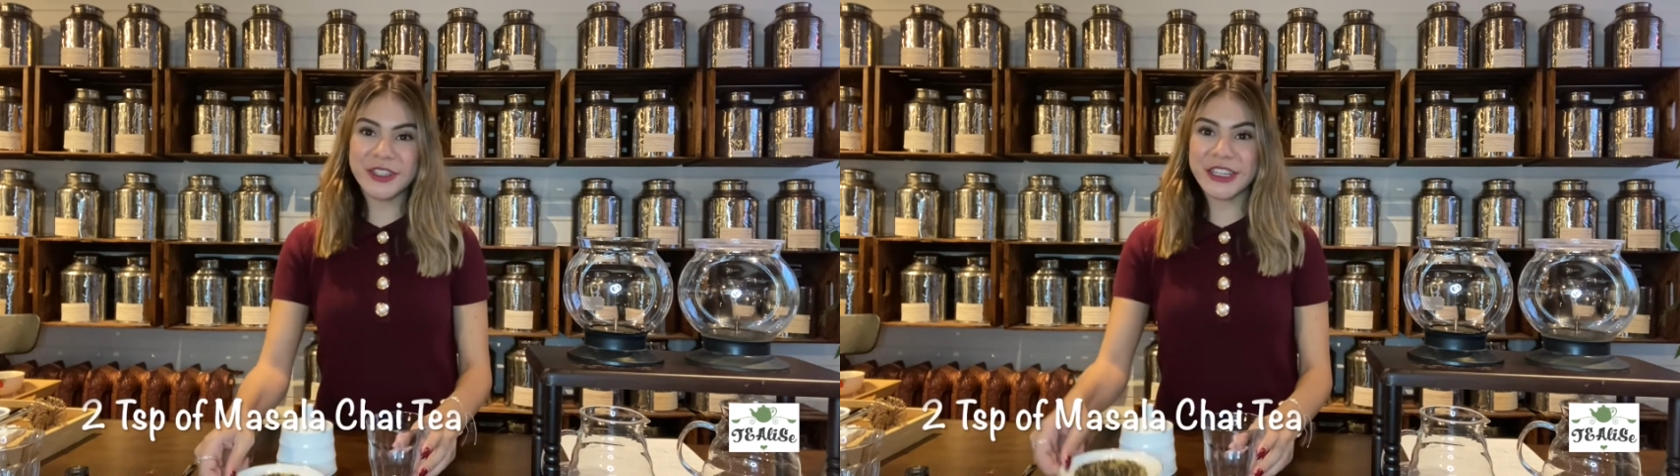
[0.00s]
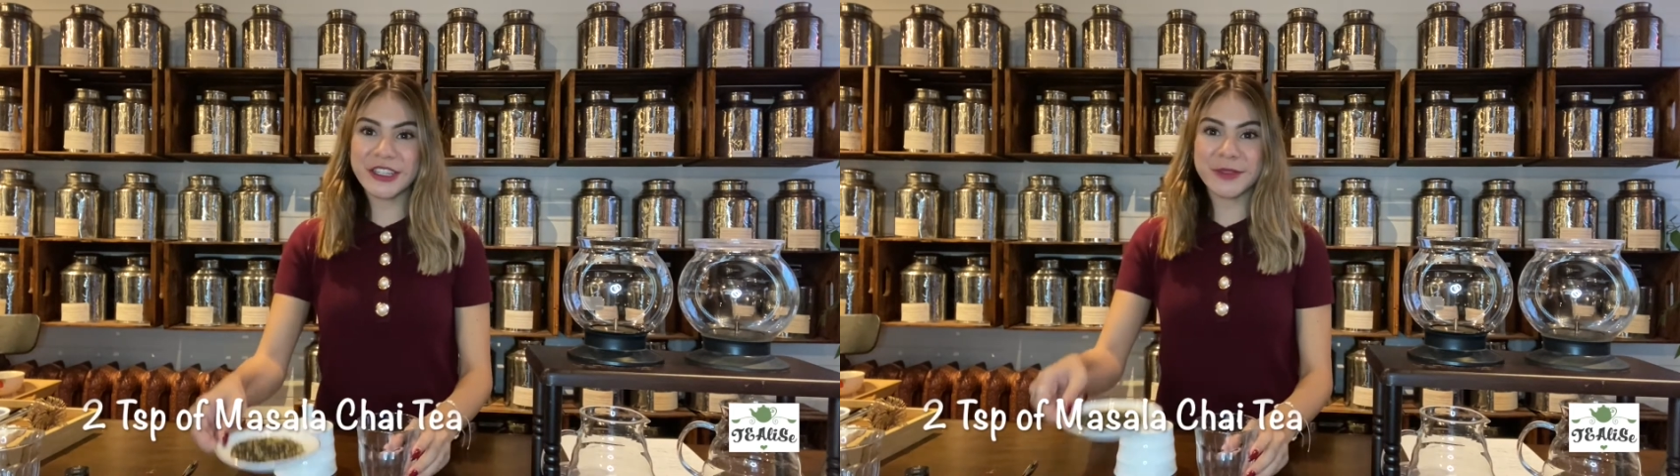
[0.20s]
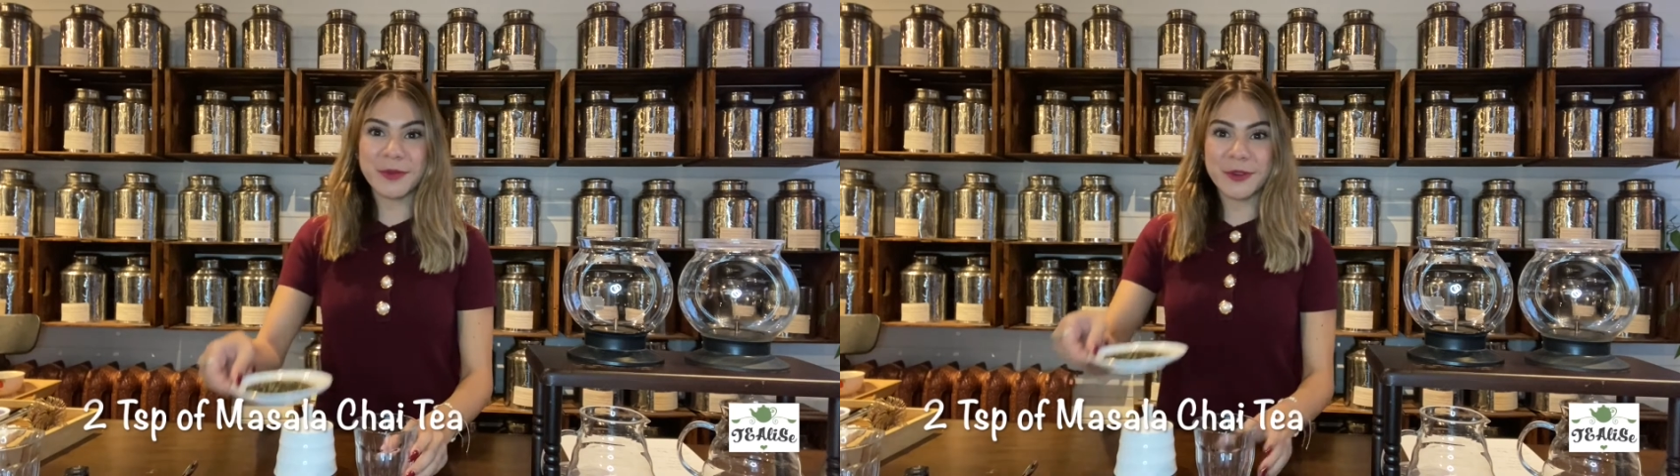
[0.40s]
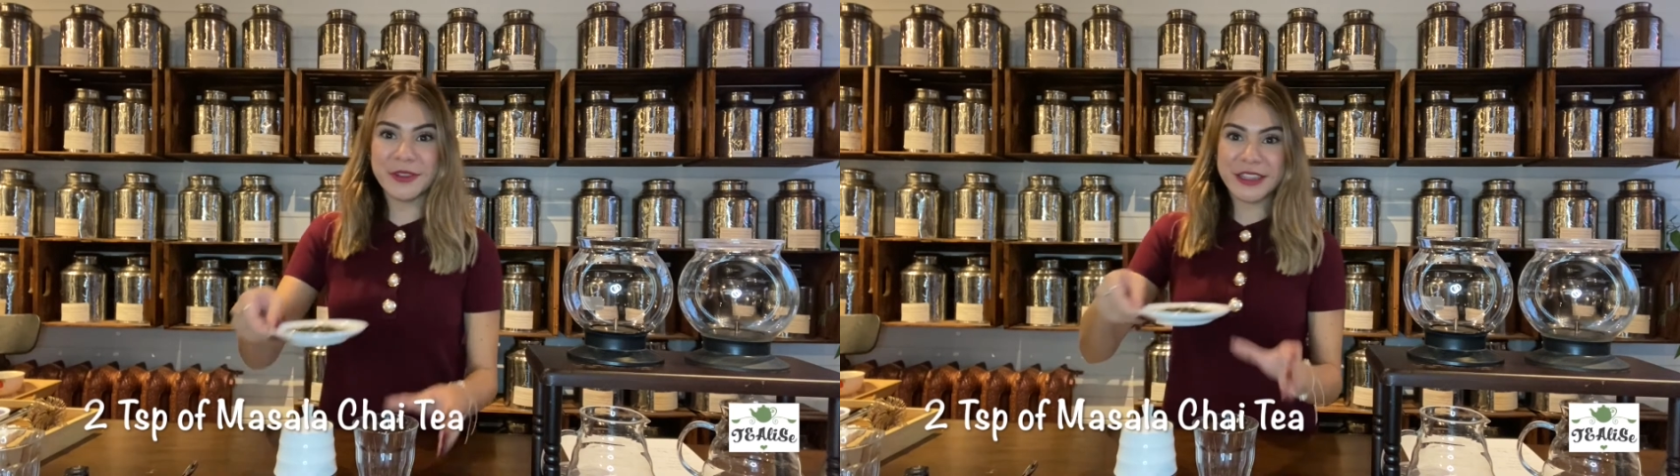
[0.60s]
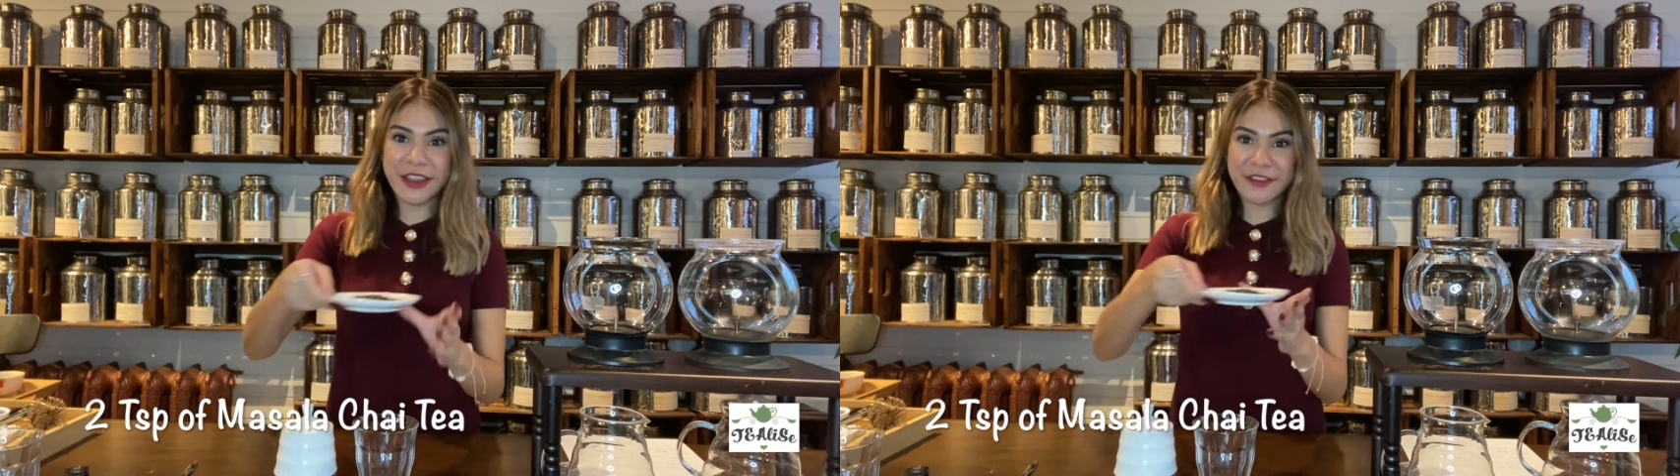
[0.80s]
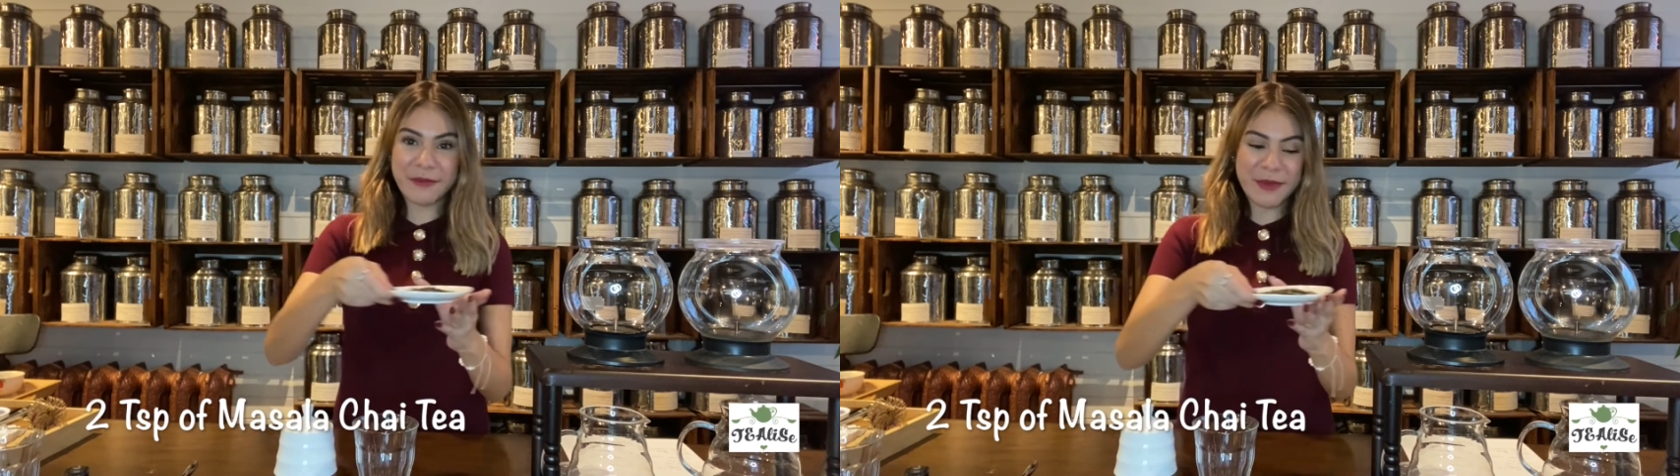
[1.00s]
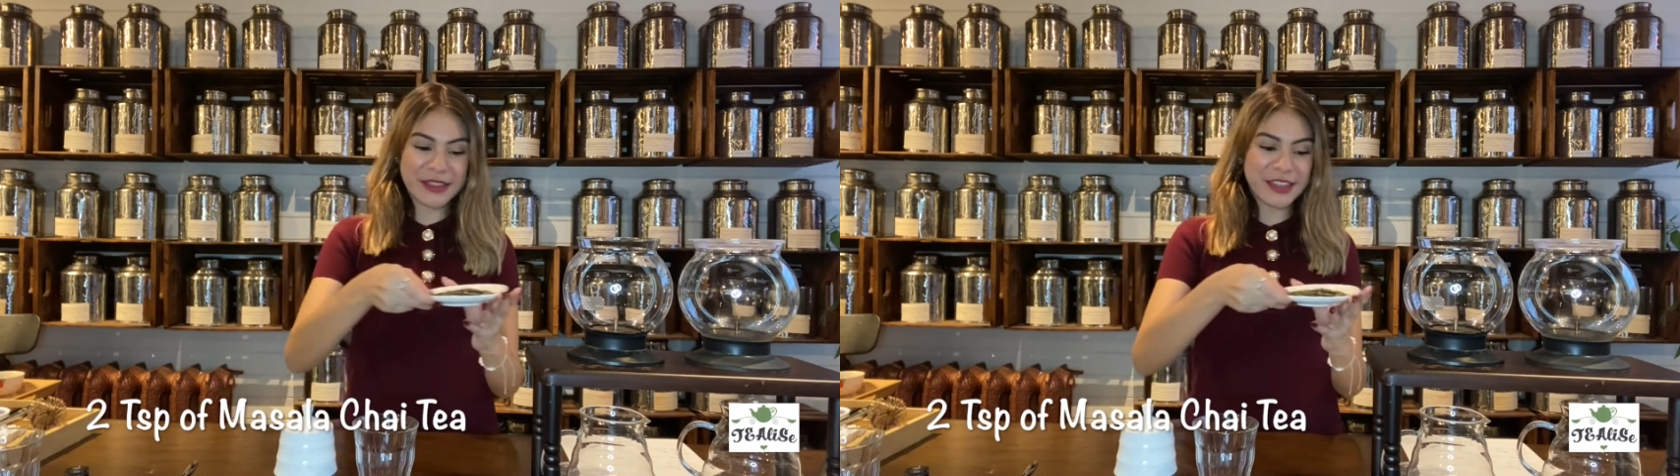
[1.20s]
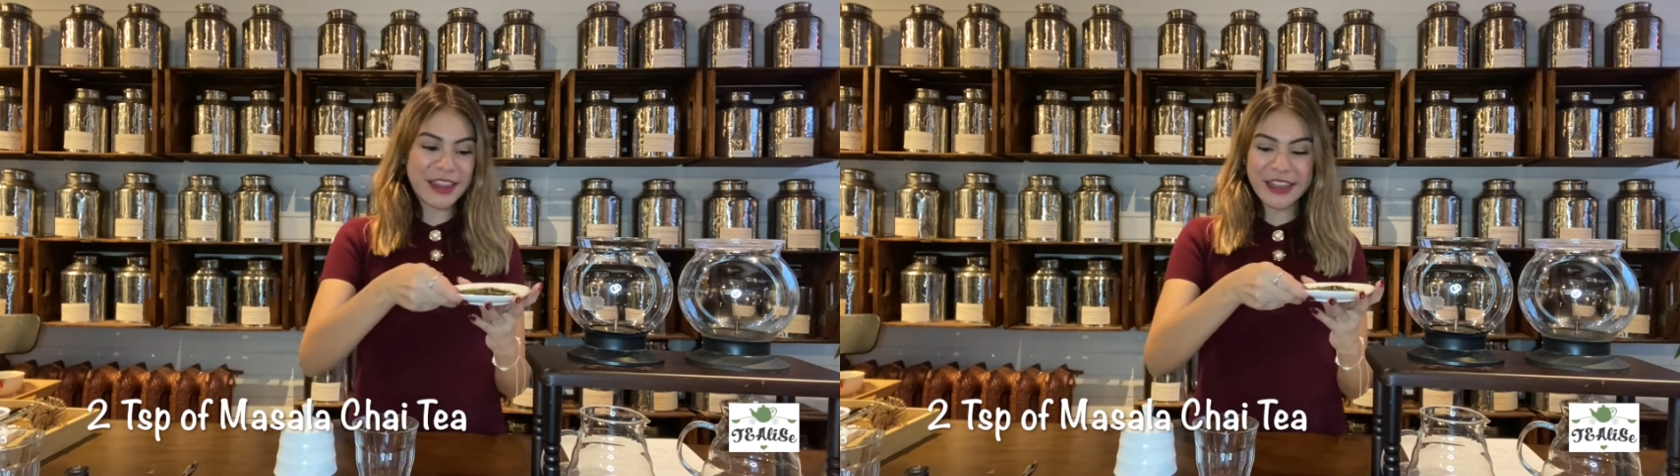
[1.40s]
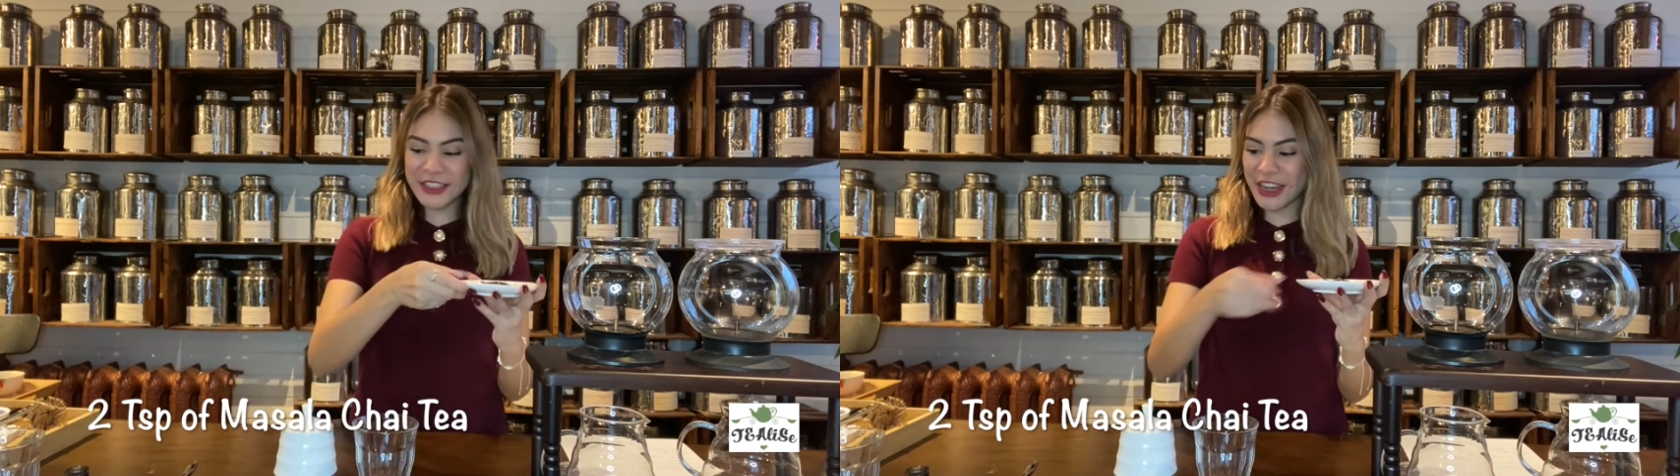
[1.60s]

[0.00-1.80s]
teaspoons of the Masala